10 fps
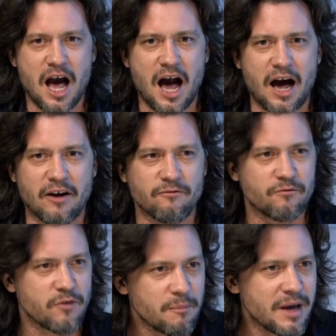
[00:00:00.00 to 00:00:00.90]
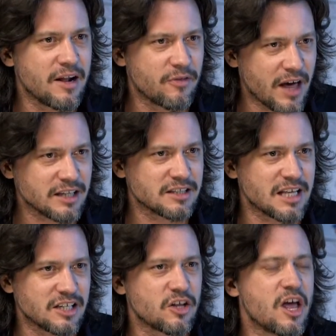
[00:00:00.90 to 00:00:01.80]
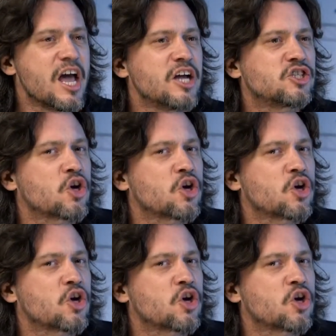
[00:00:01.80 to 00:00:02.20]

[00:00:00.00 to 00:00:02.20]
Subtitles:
And for me, that's it. It's the